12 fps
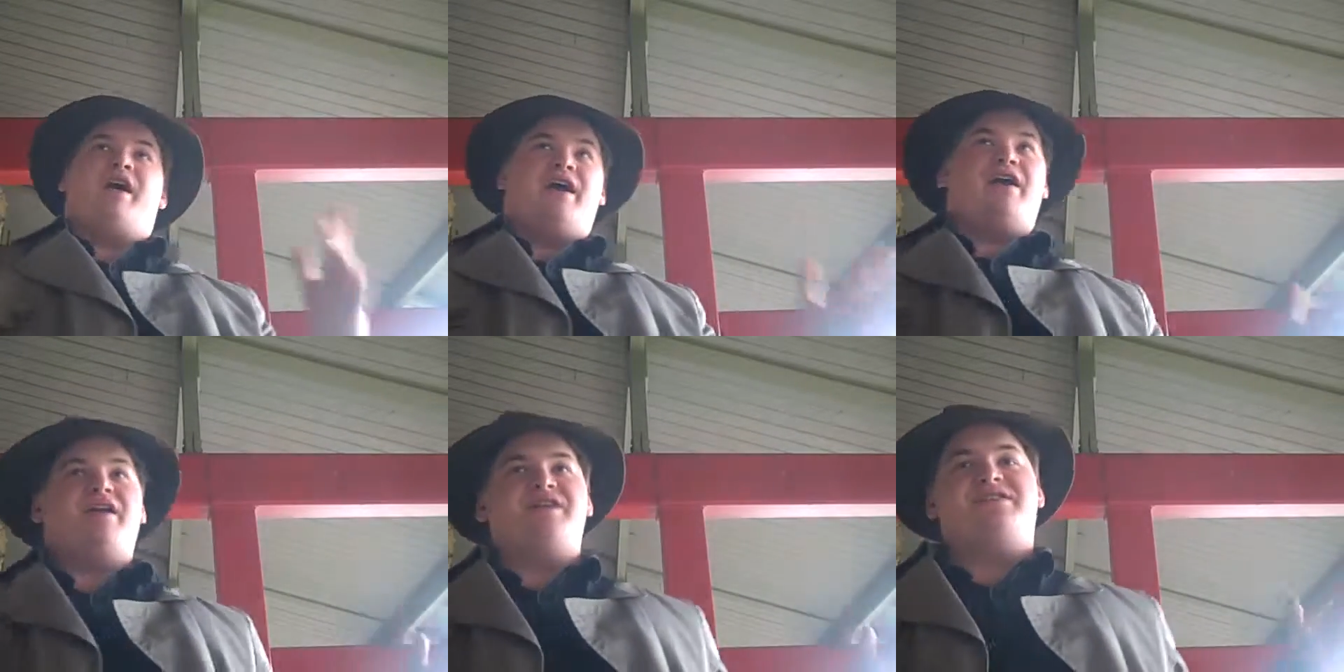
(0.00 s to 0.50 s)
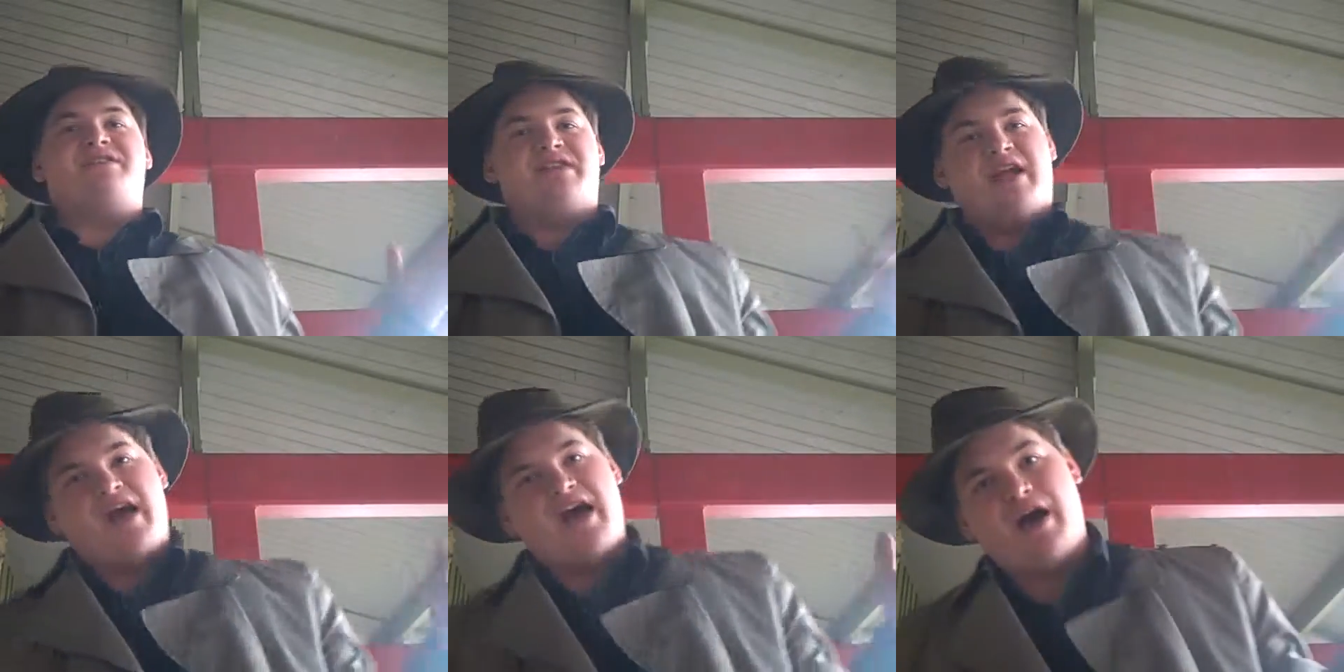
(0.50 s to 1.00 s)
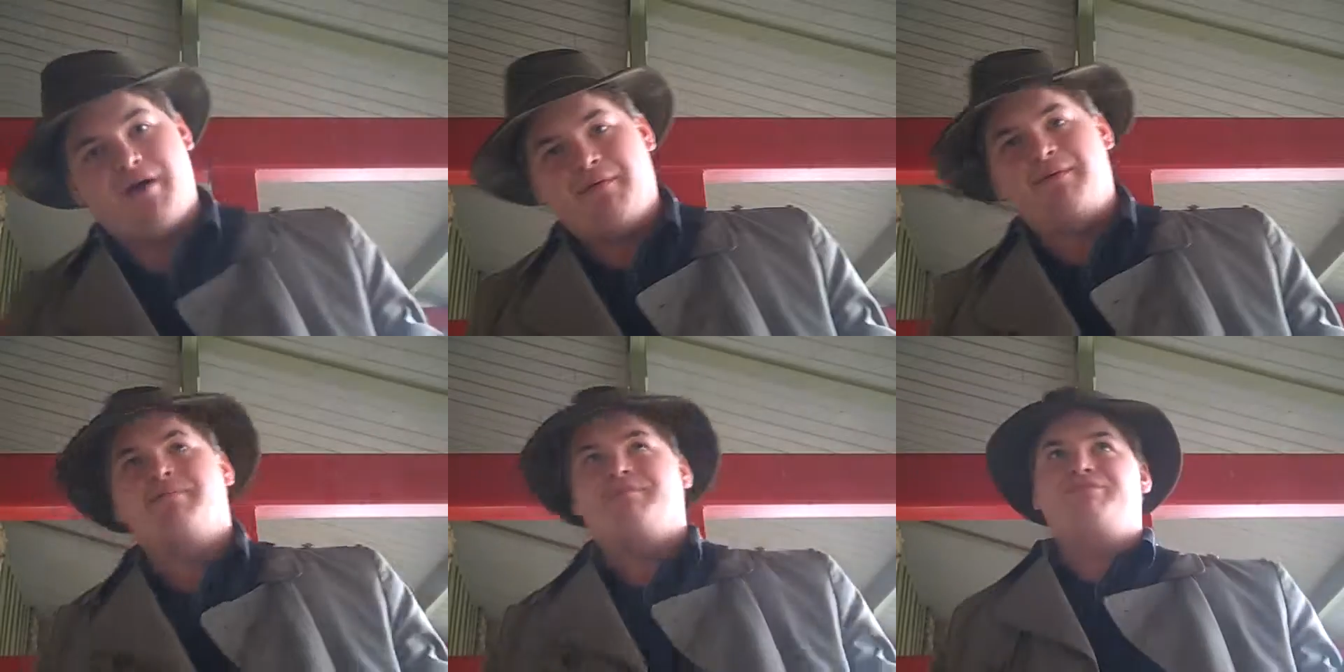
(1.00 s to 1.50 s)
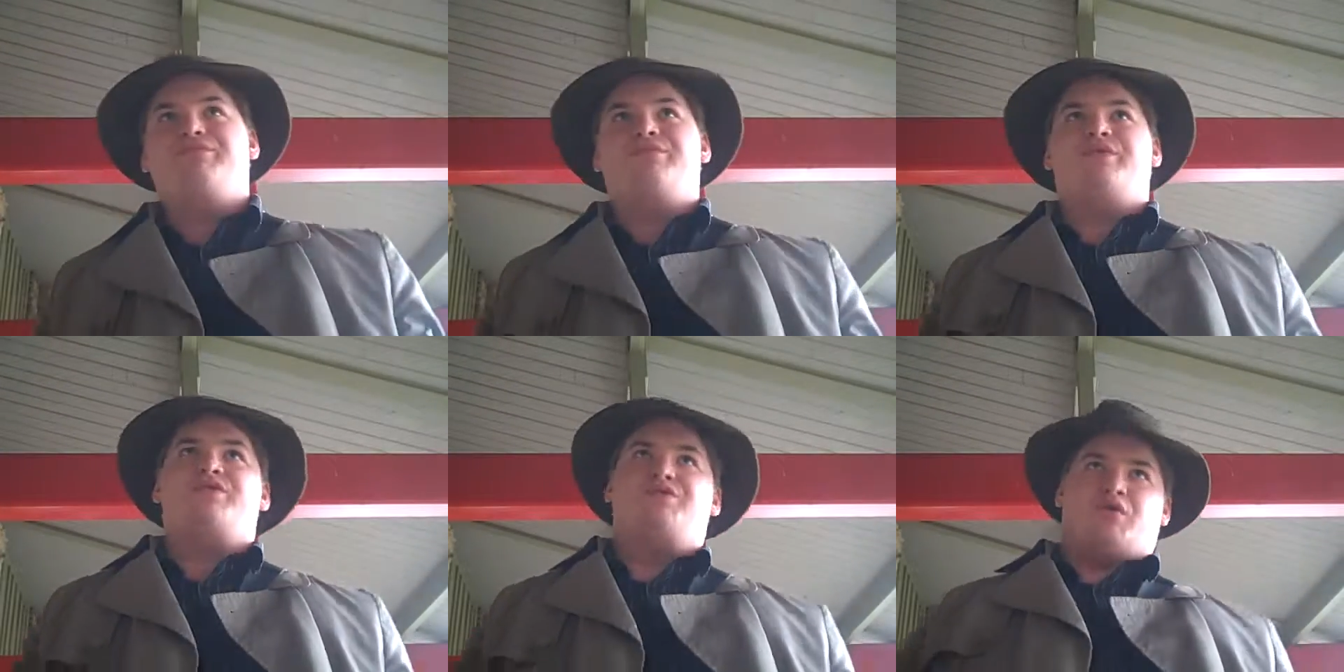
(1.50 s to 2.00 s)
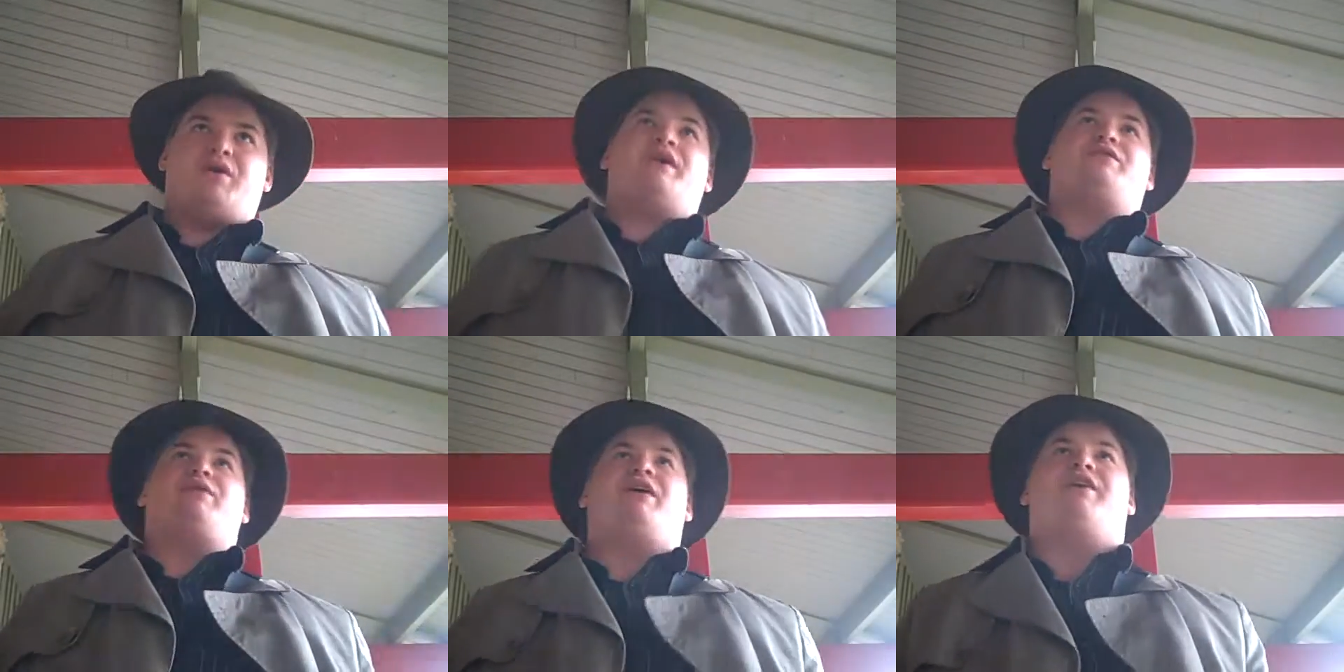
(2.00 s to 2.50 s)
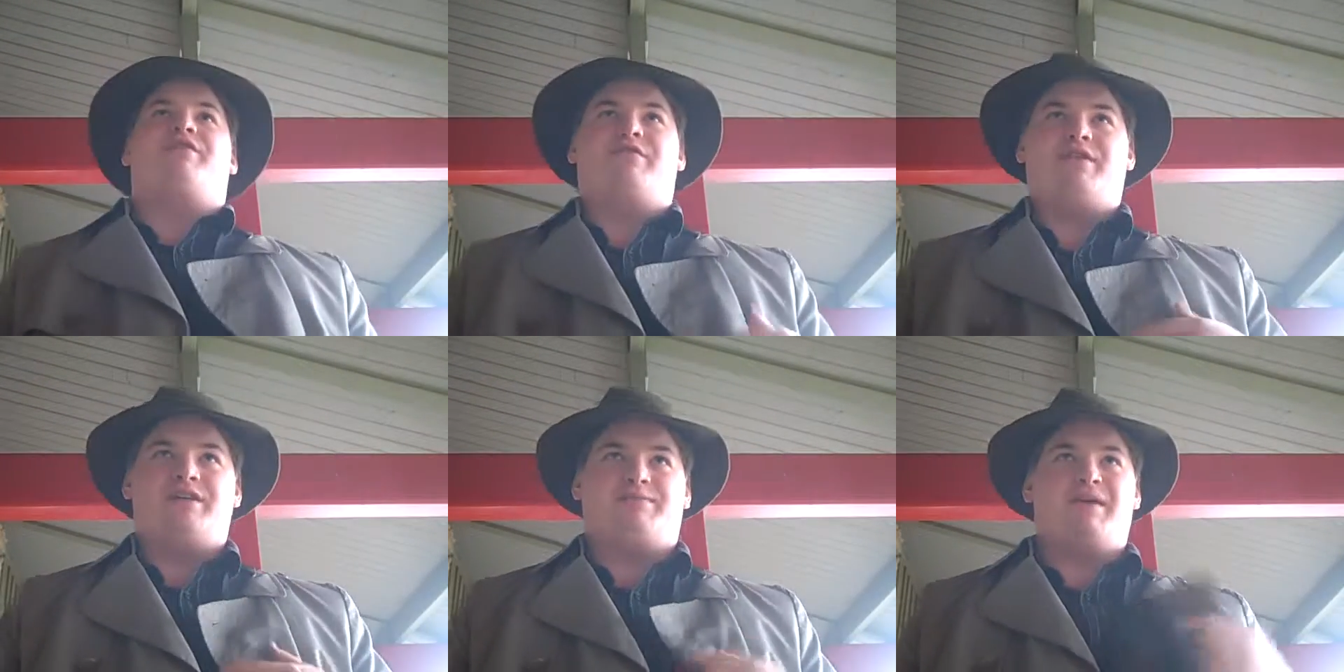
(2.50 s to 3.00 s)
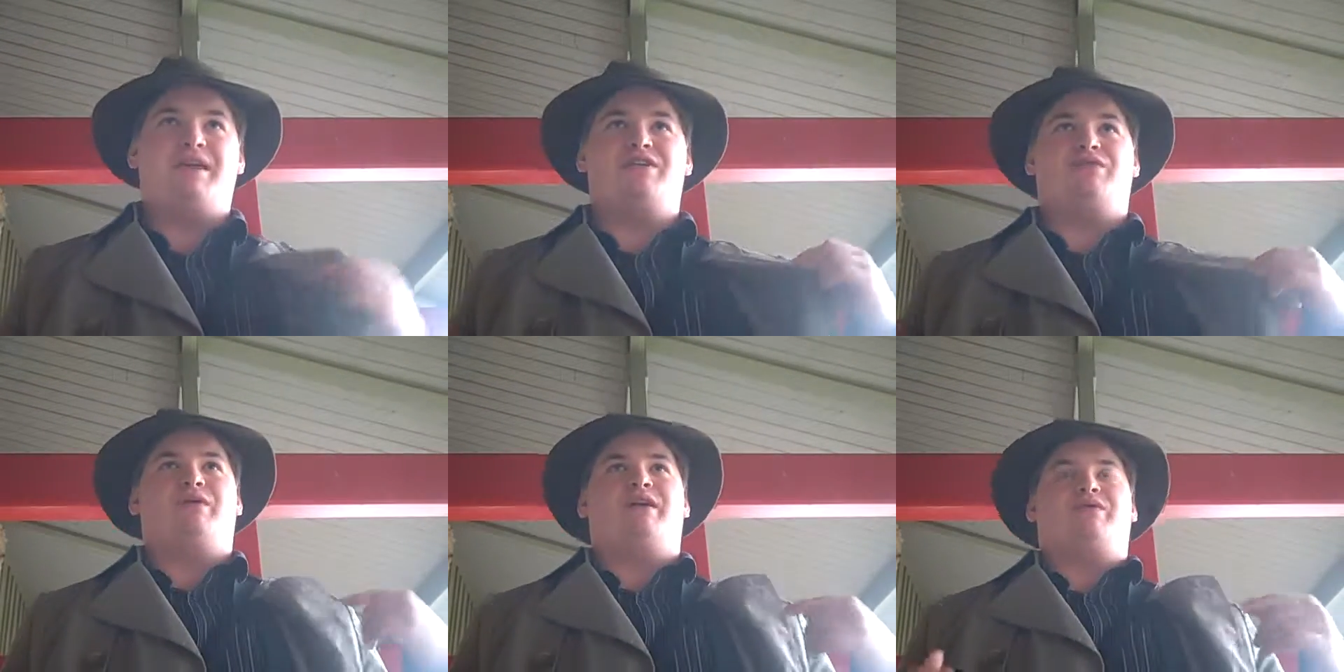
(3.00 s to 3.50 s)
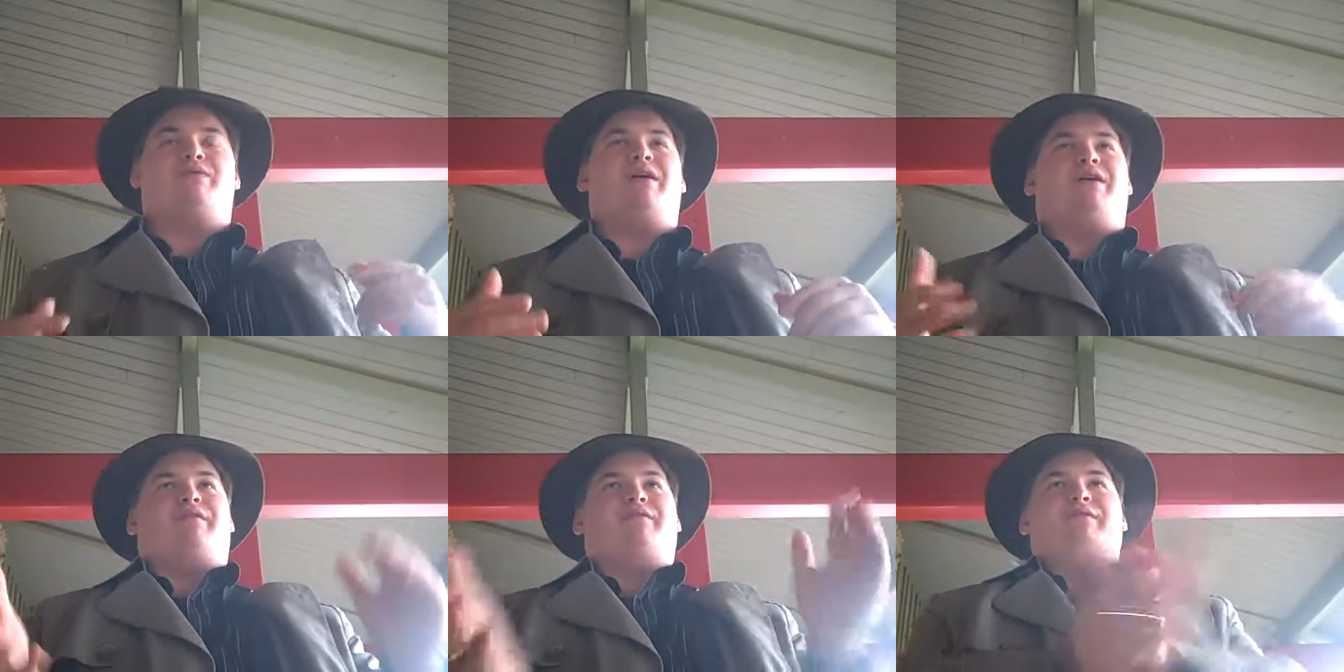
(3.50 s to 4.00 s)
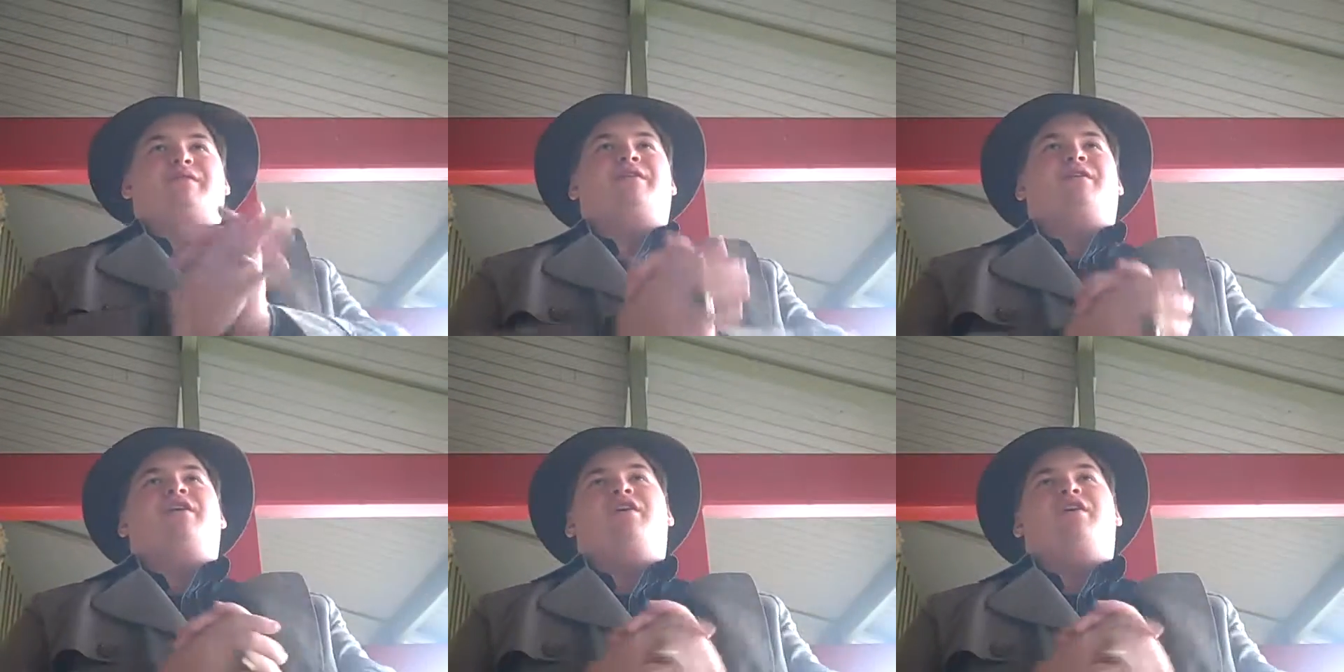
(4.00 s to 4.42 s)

It is now 2012. Has been 2012.